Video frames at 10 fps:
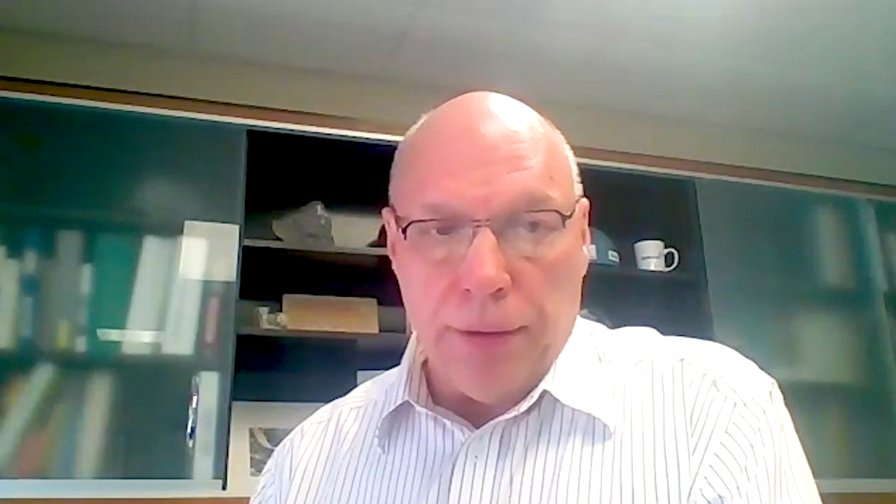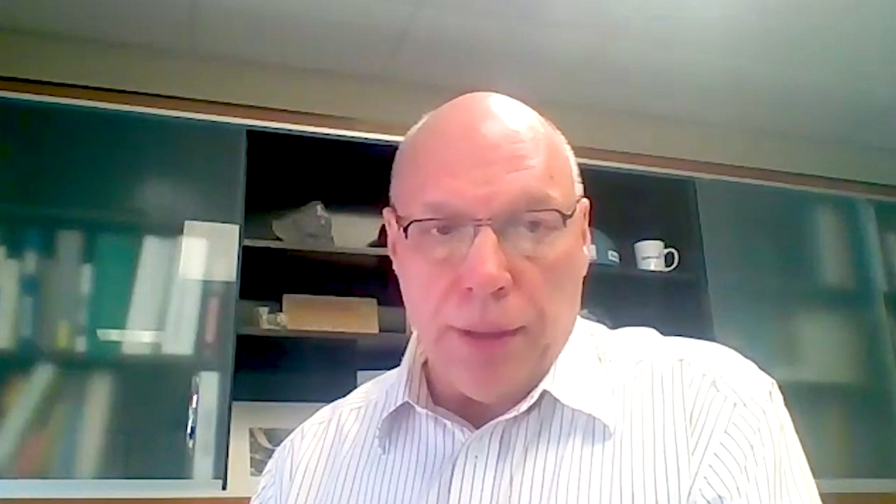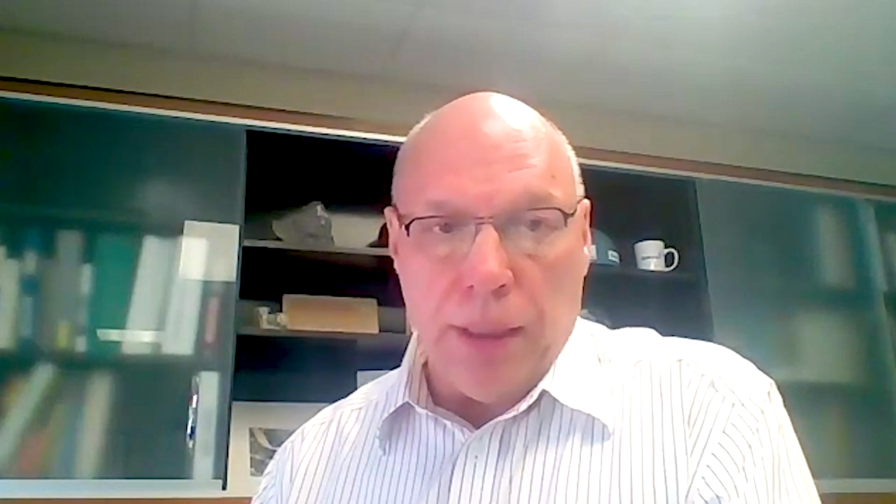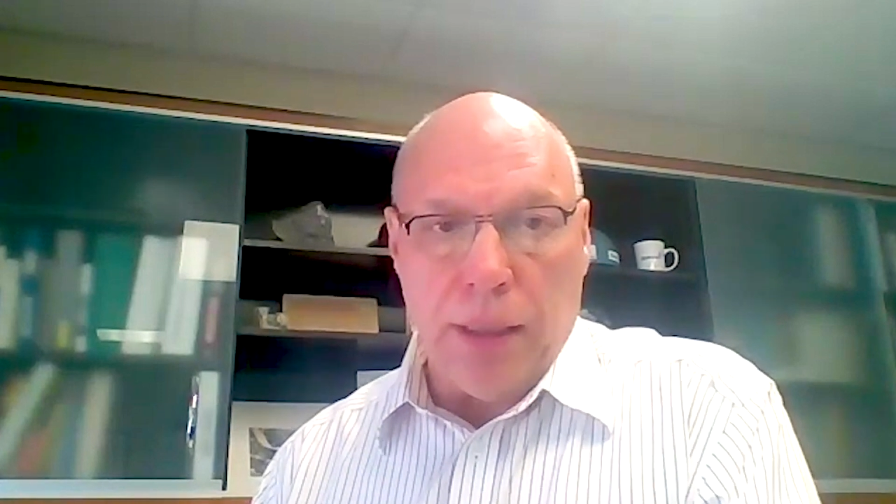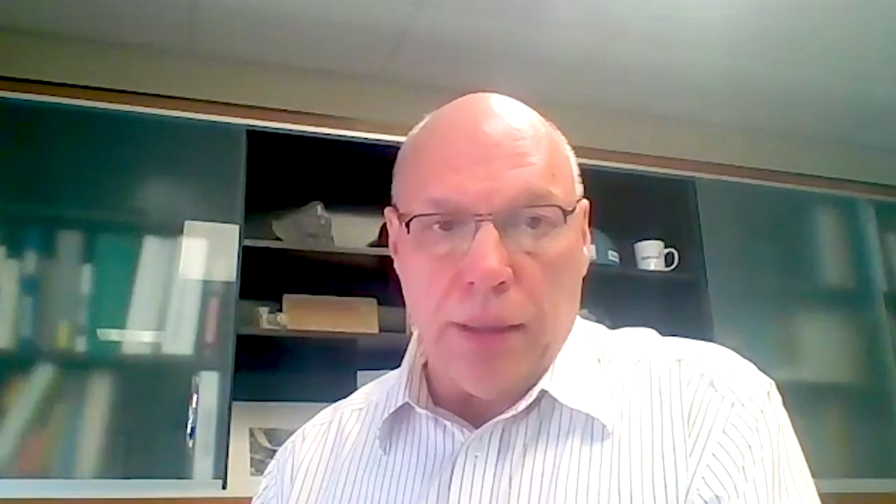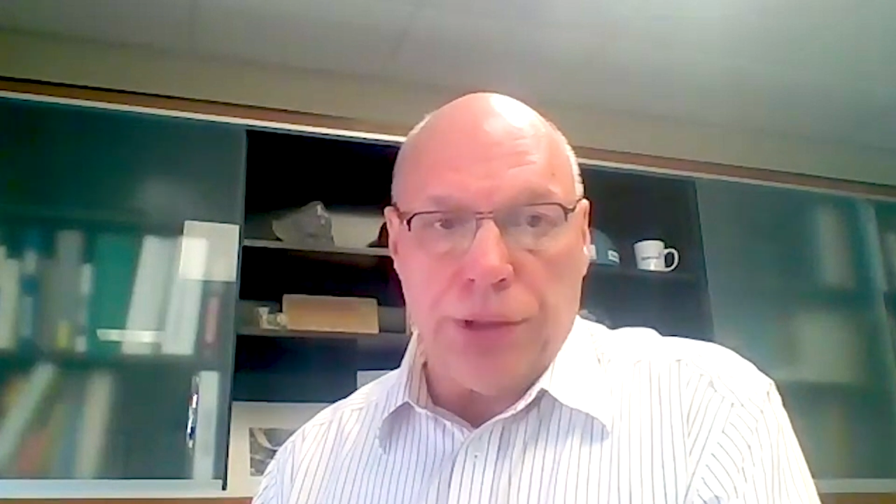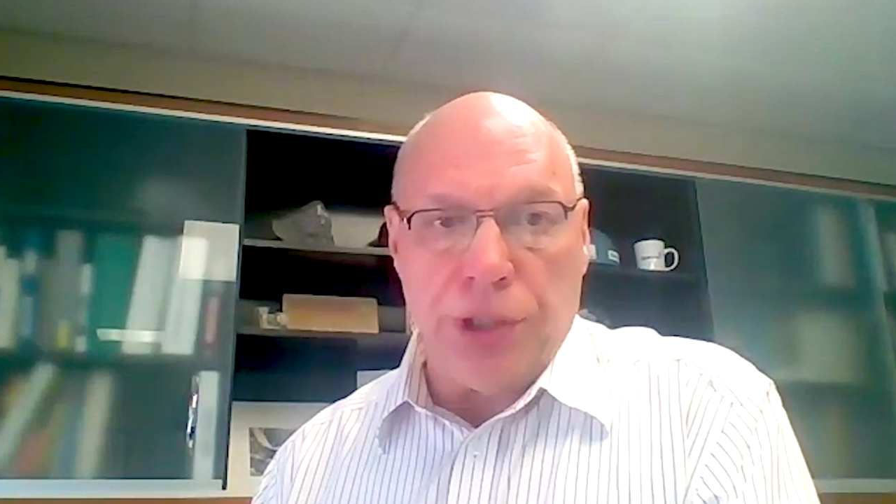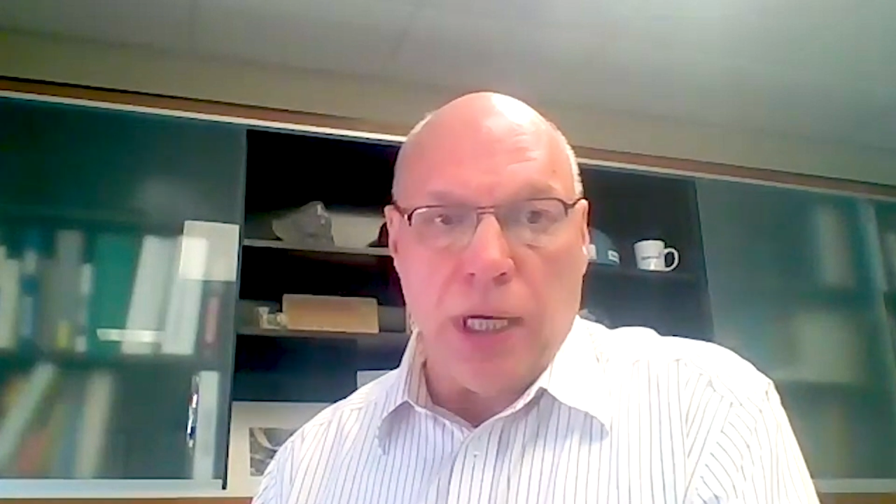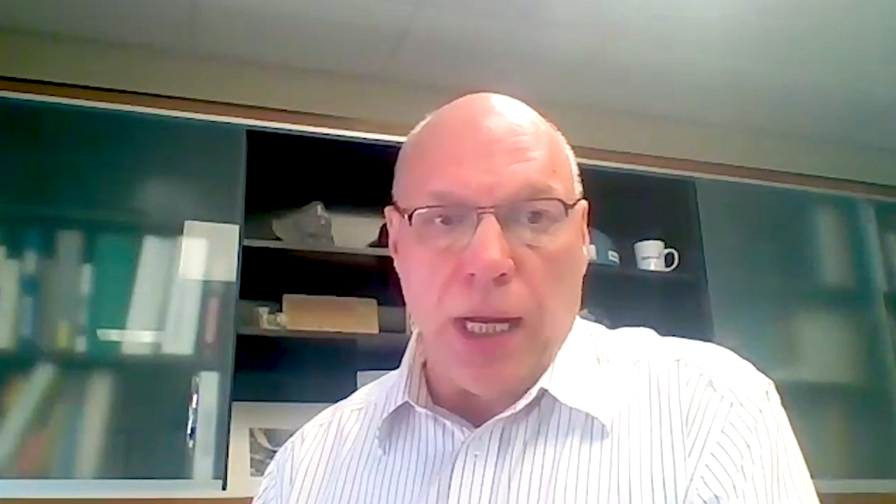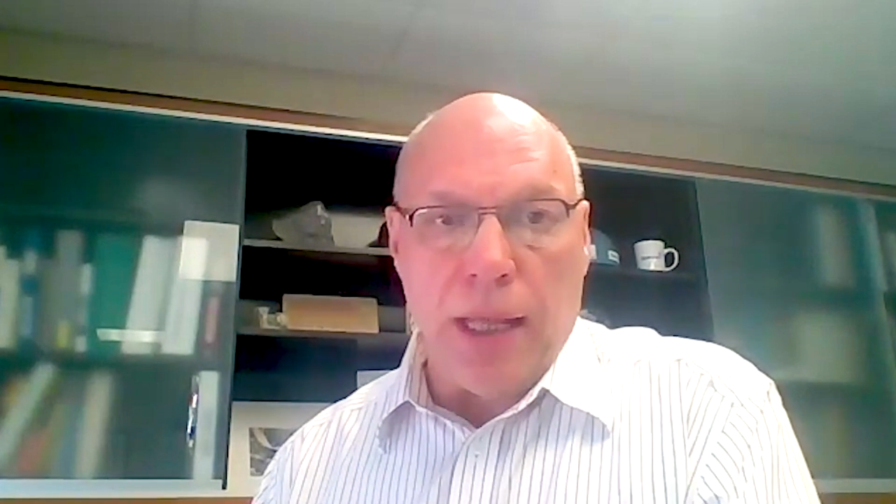The
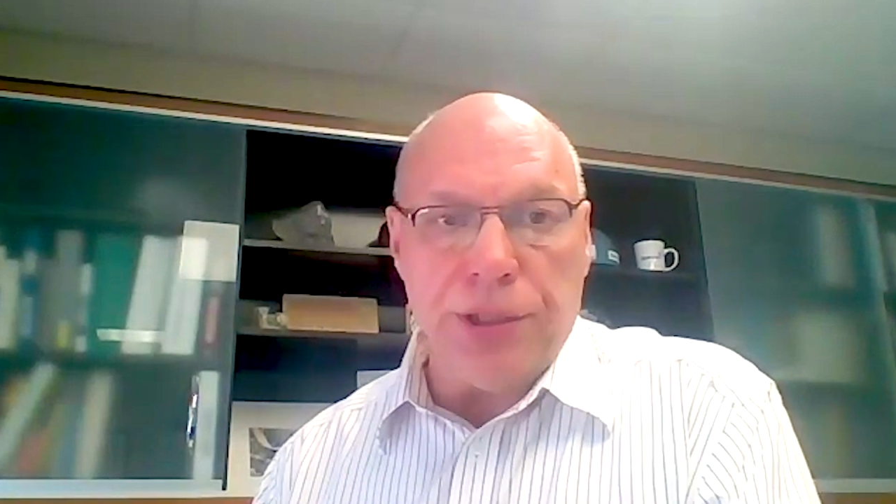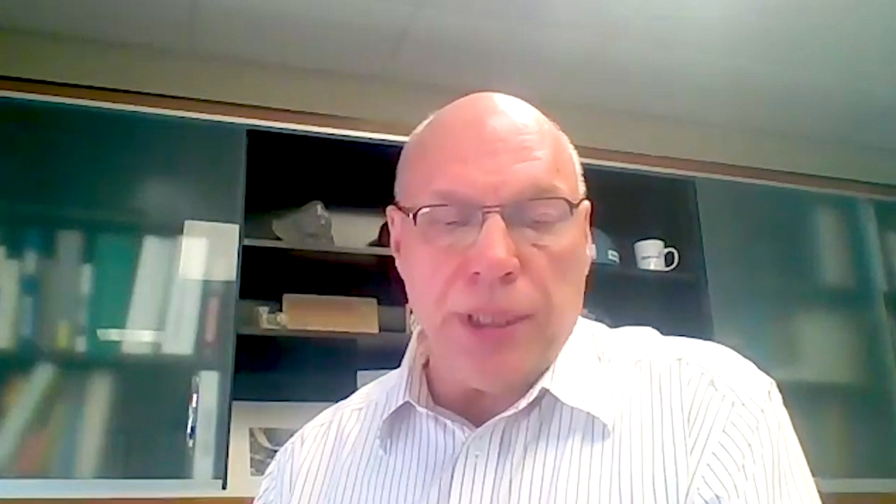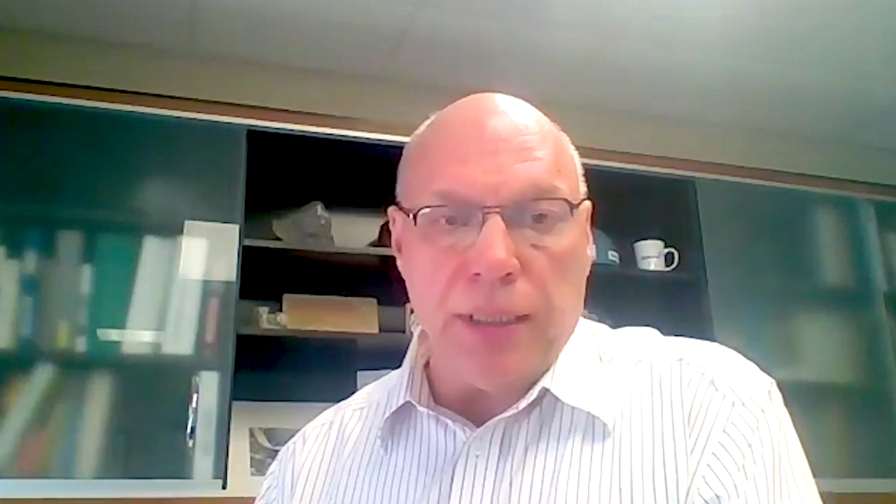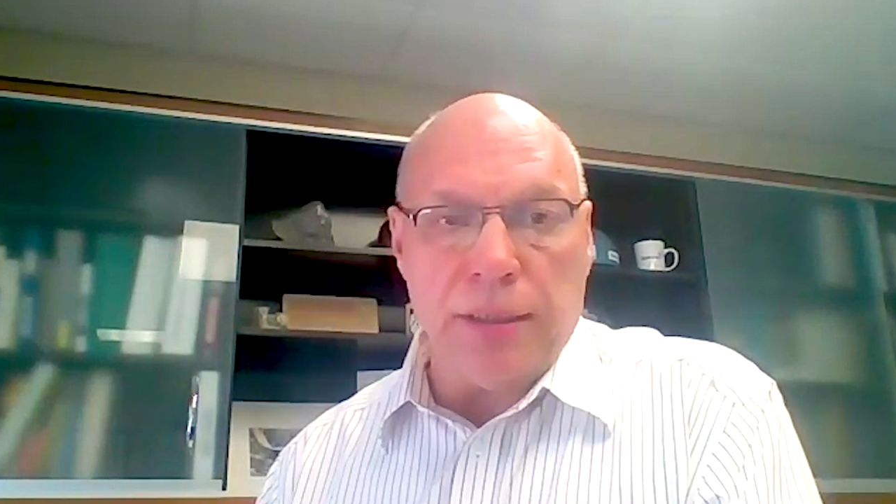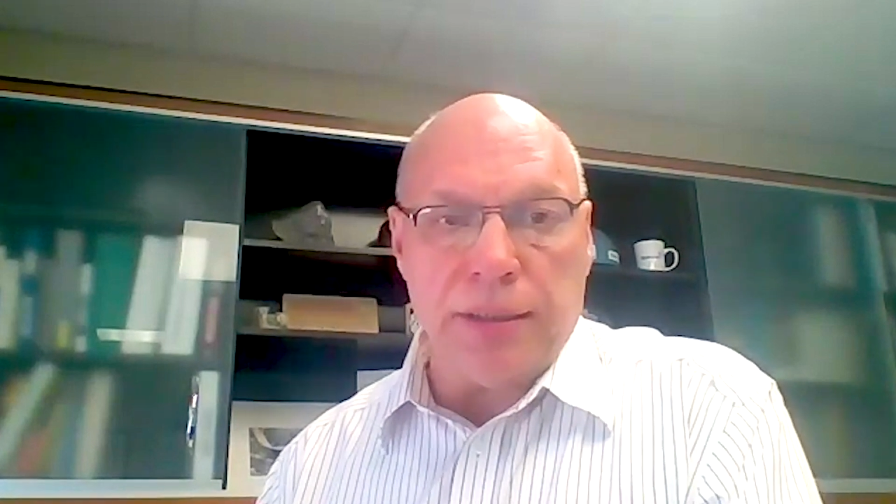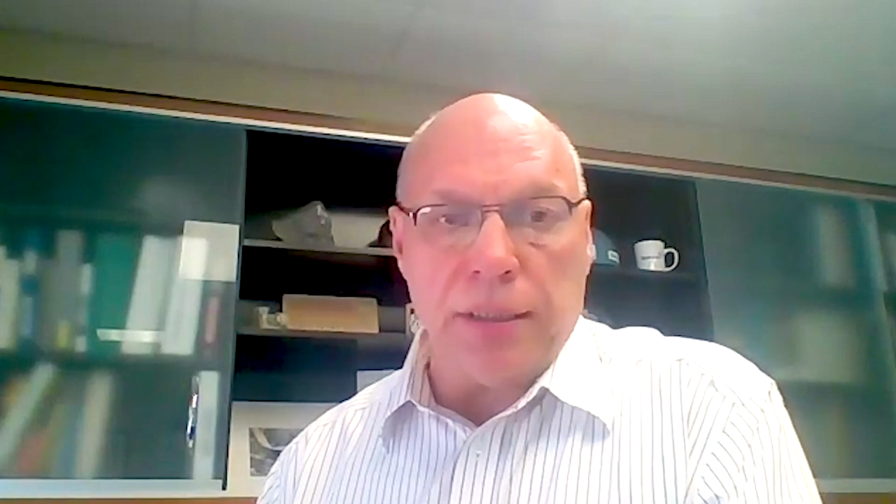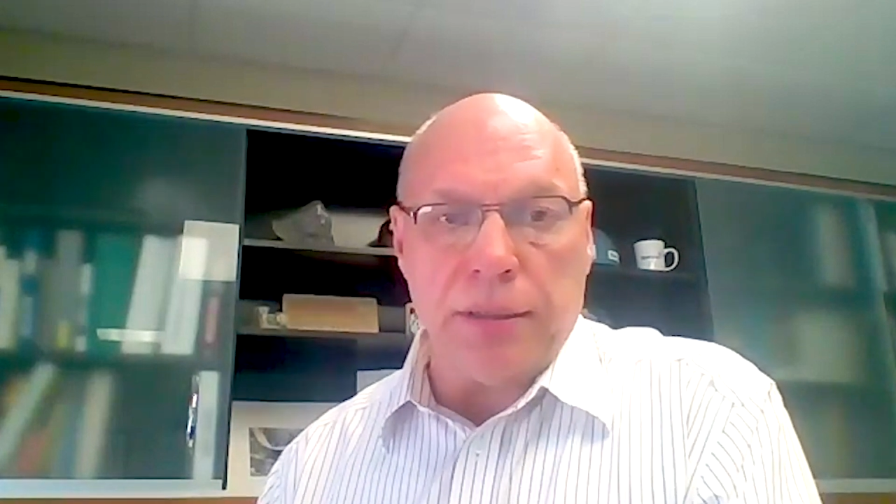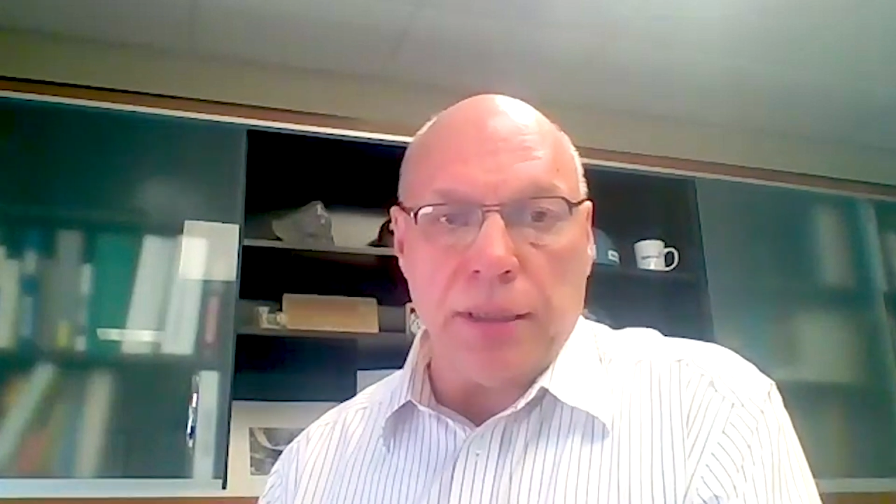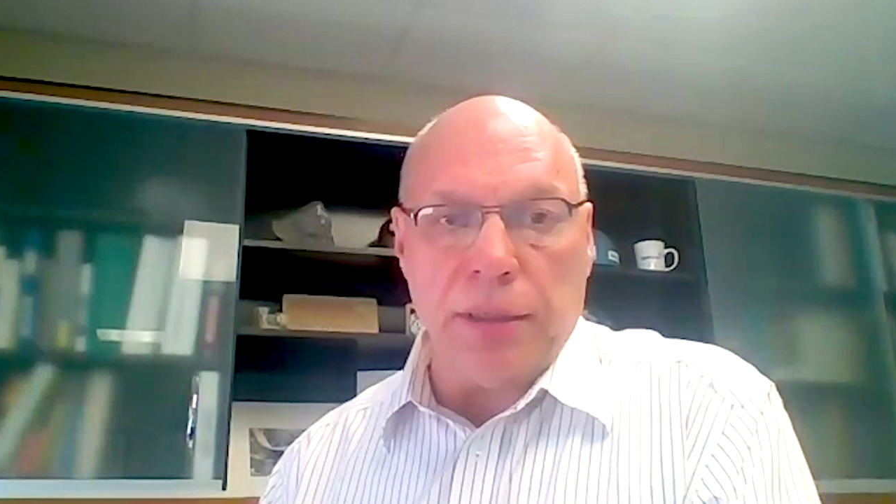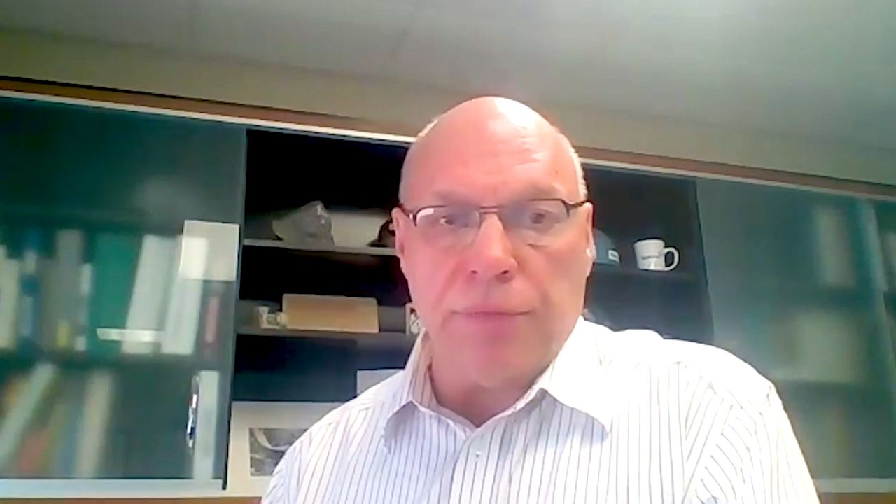geology
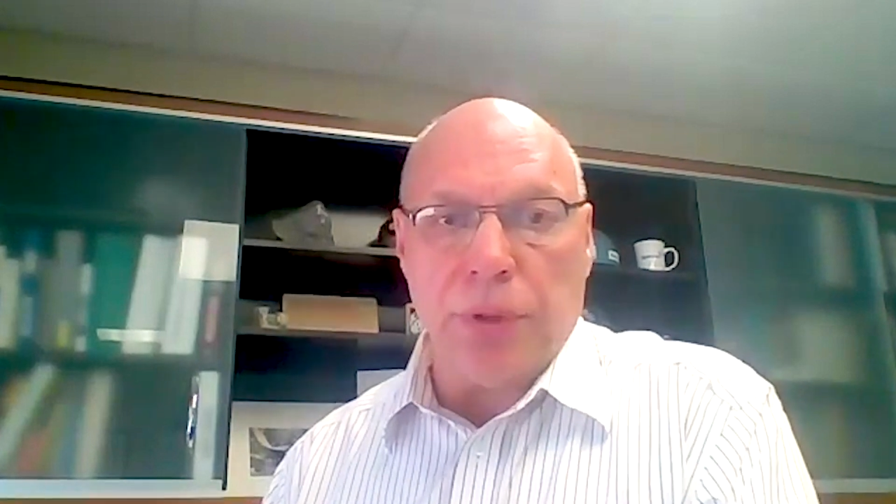consisted of